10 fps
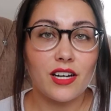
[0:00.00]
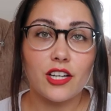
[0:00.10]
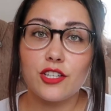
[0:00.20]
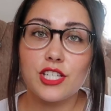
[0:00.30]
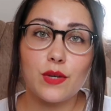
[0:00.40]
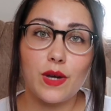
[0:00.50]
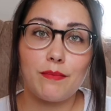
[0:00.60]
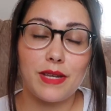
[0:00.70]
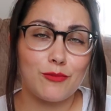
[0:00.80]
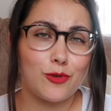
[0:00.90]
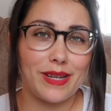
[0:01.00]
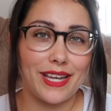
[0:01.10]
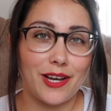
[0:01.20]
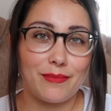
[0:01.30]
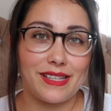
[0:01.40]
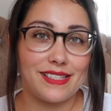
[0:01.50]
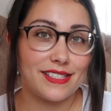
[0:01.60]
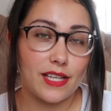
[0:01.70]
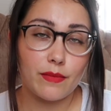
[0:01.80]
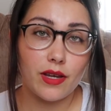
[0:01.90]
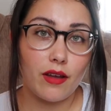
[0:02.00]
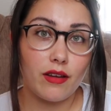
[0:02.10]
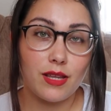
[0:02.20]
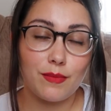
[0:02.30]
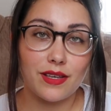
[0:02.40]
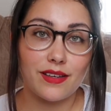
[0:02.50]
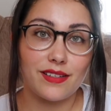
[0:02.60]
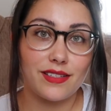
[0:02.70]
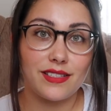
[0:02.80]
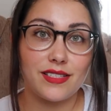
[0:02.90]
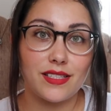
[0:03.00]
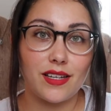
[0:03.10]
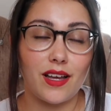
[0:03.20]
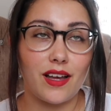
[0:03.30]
I usually wear minimal makeup in the summer only because